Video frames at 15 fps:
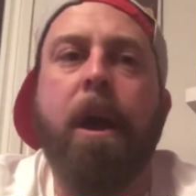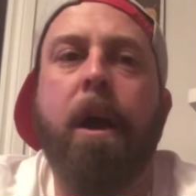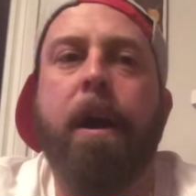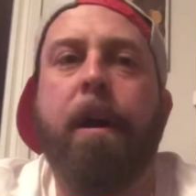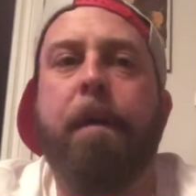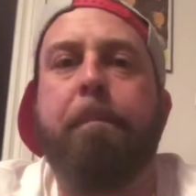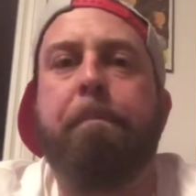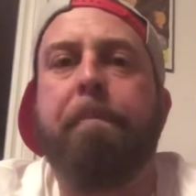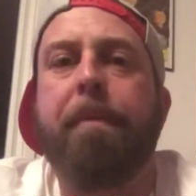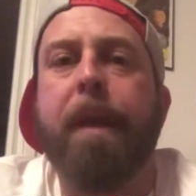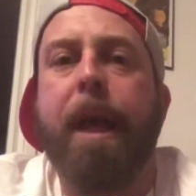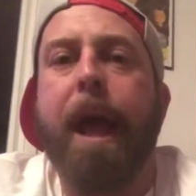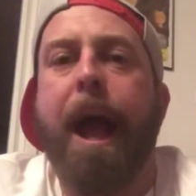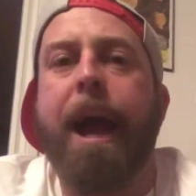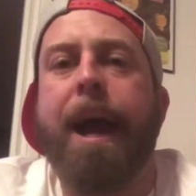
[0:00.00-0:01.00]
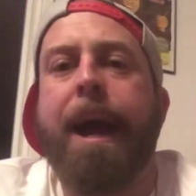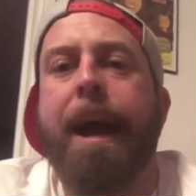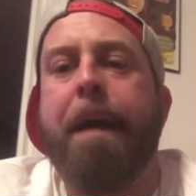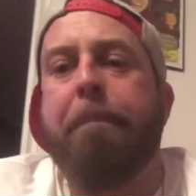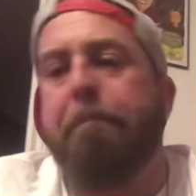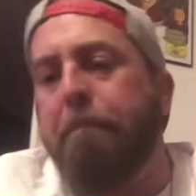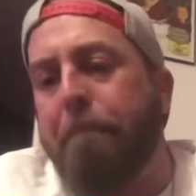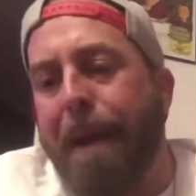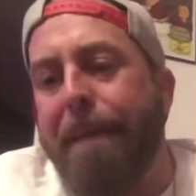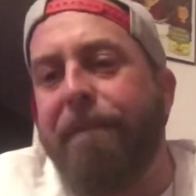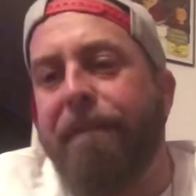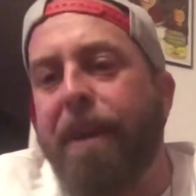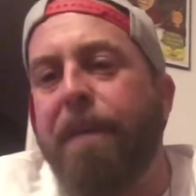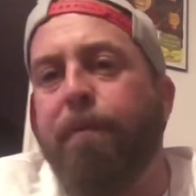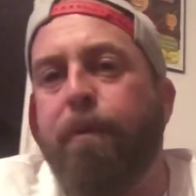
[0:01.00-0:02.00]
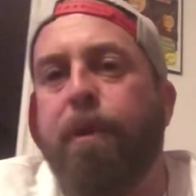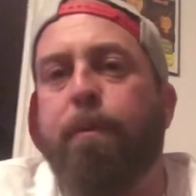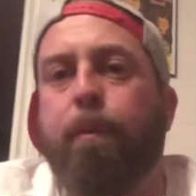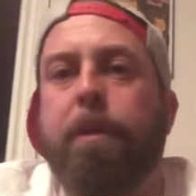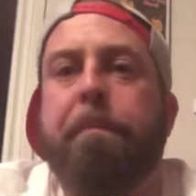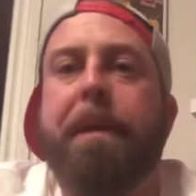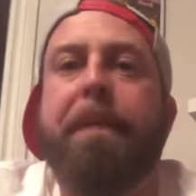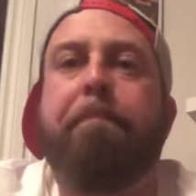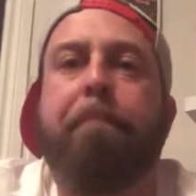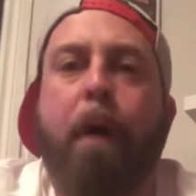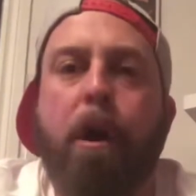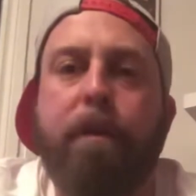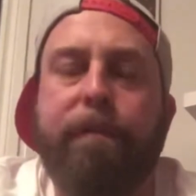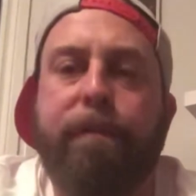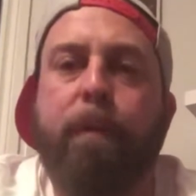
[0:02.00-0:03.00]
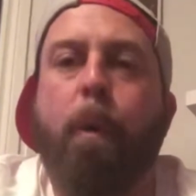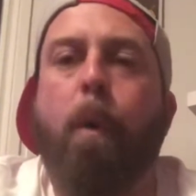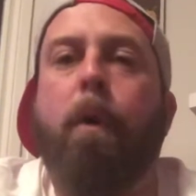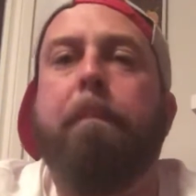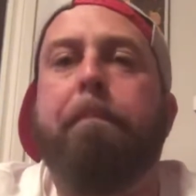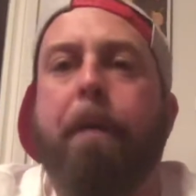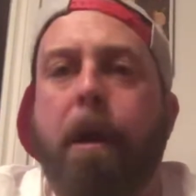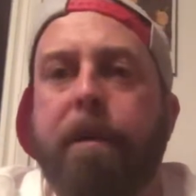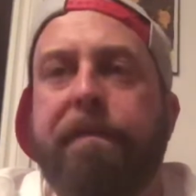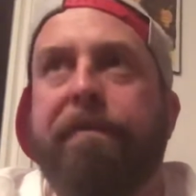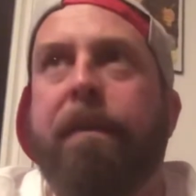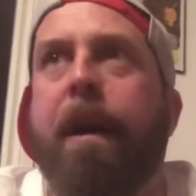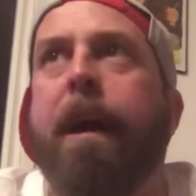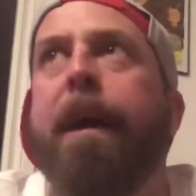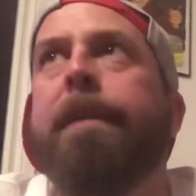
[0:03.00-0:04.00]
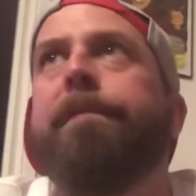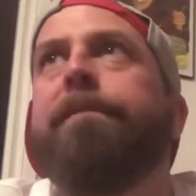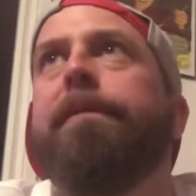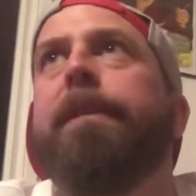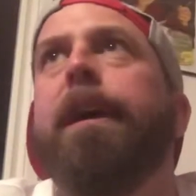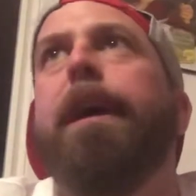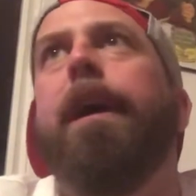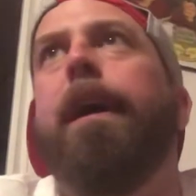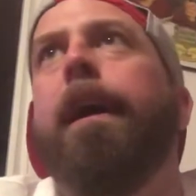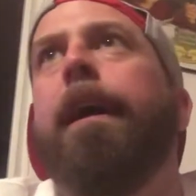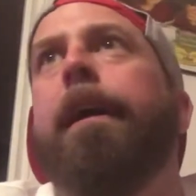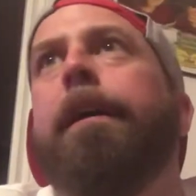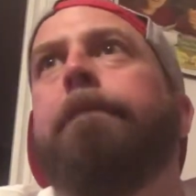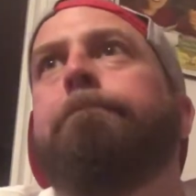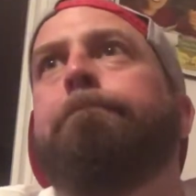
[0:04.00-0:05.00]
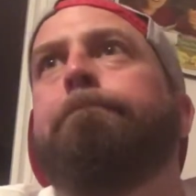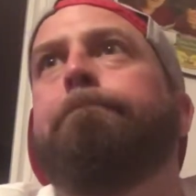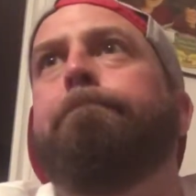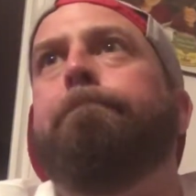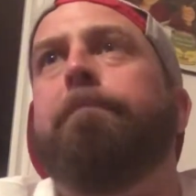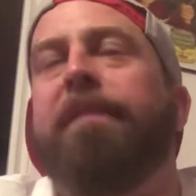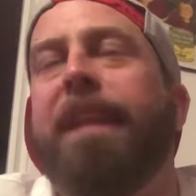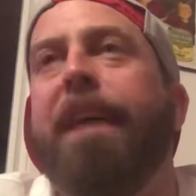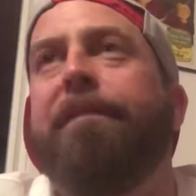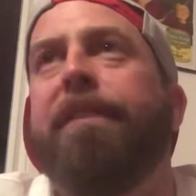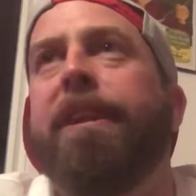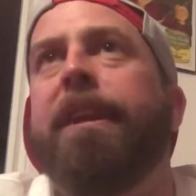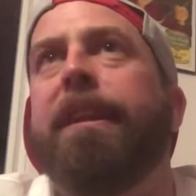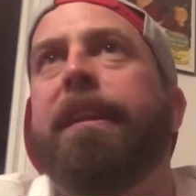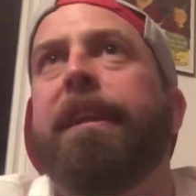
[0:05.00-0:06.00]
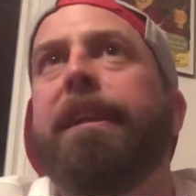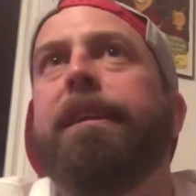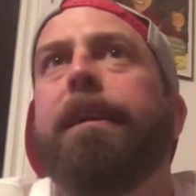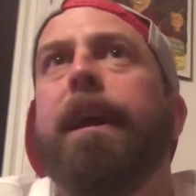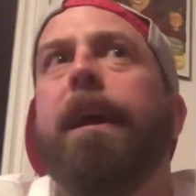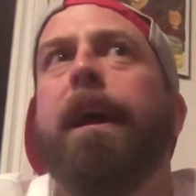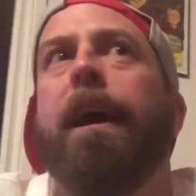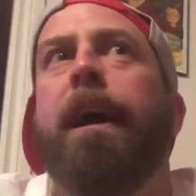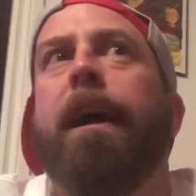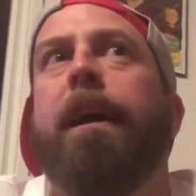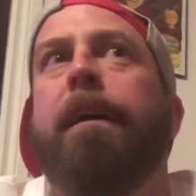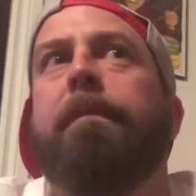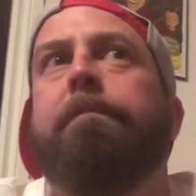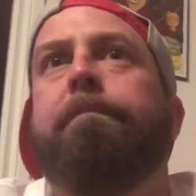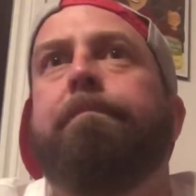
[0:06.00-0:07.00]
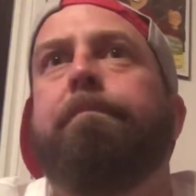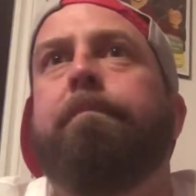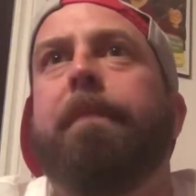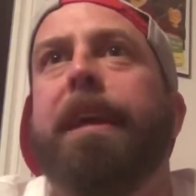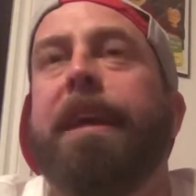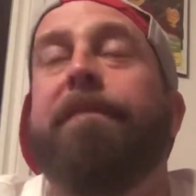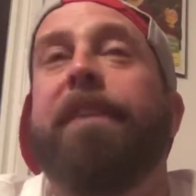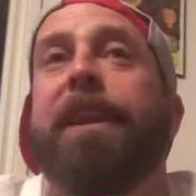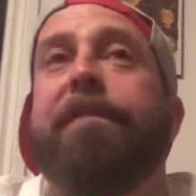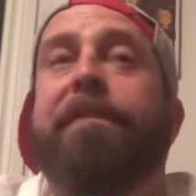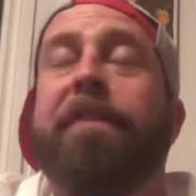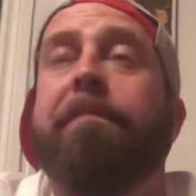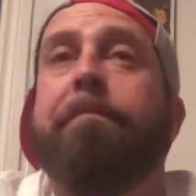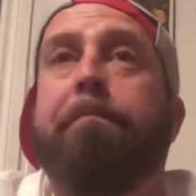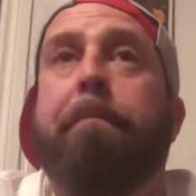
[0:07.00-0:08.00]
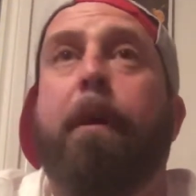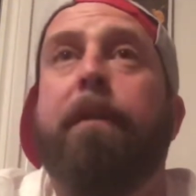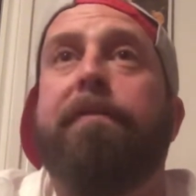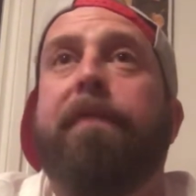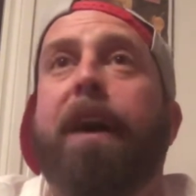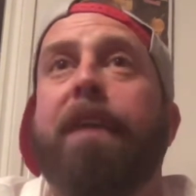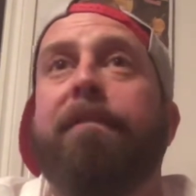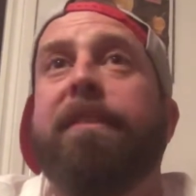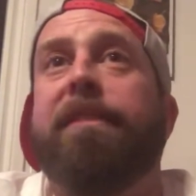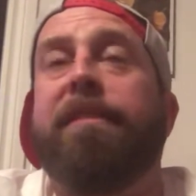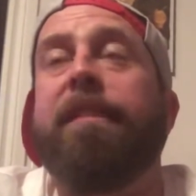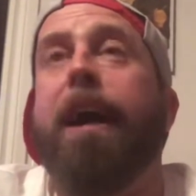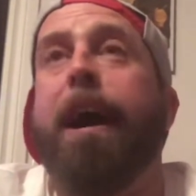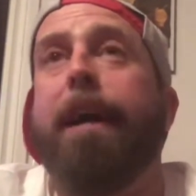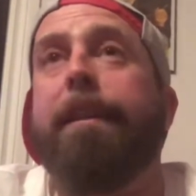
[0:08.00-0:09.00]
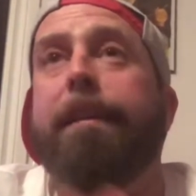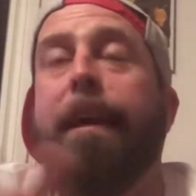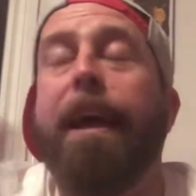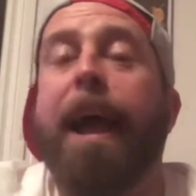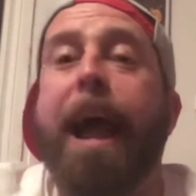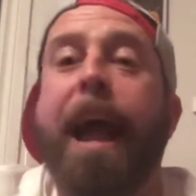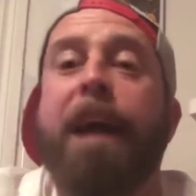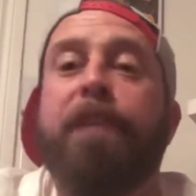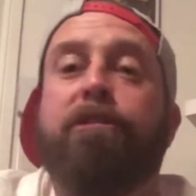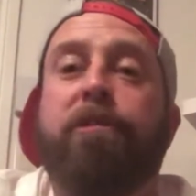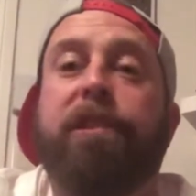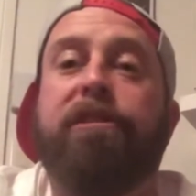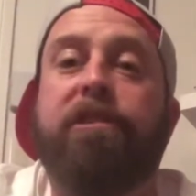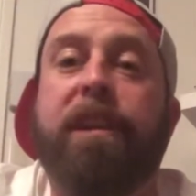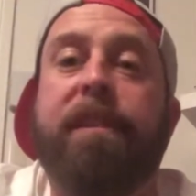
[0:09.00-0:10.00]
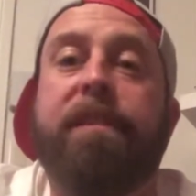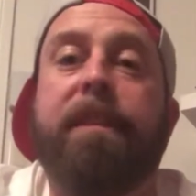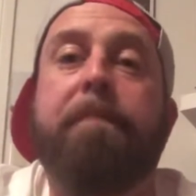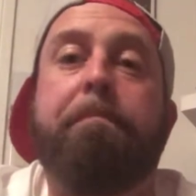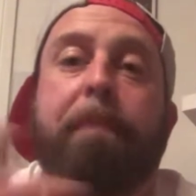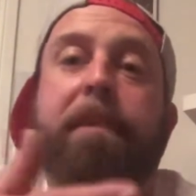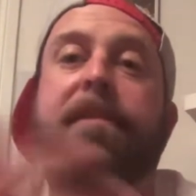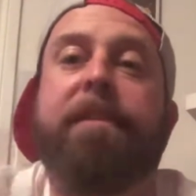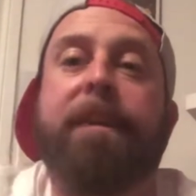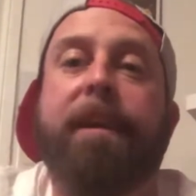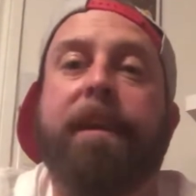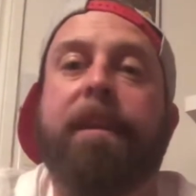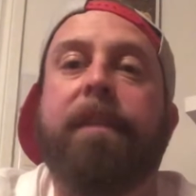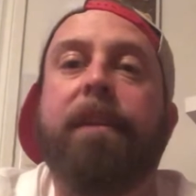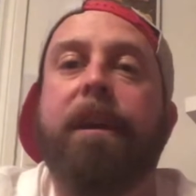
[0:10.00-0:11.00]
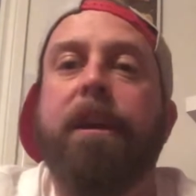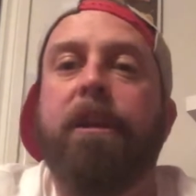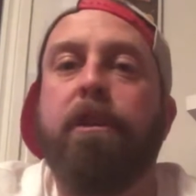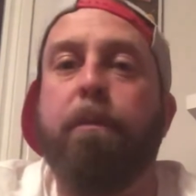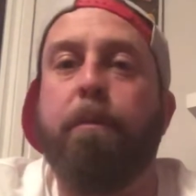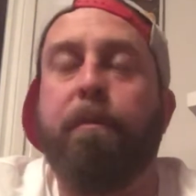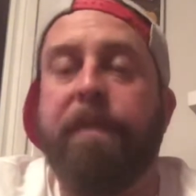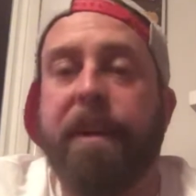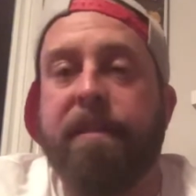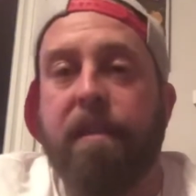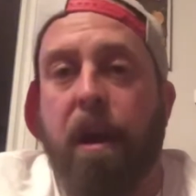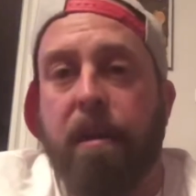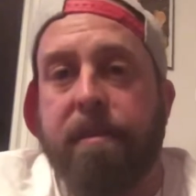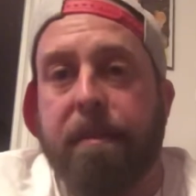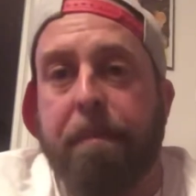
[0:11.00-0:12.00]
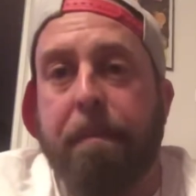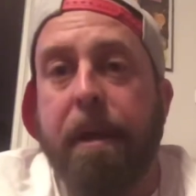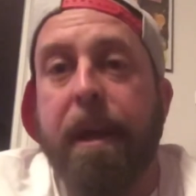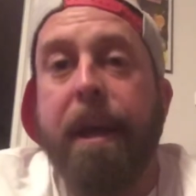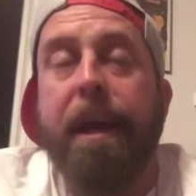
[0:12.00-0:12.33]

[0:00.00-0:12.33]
My favorite would be part 4, part 5, definitely. Even if in part 5 it's not actually Jason, but still, the movie is awesome.